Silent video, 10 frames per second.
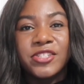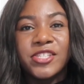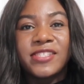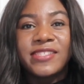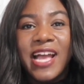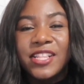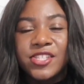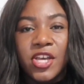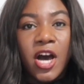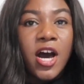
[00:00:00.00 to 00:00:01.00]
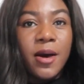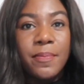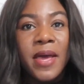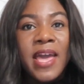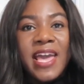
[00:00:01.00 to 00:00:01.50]
Just that
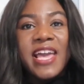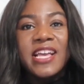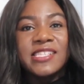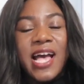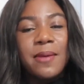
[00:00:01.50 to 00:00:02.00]
top is